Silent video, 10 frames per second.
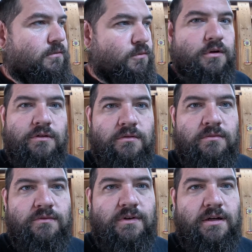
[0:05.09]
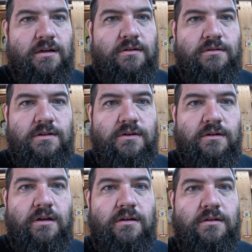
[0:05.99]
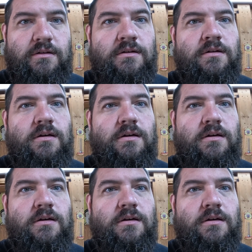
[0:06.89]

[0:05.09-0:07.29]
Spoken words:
real videos here lately.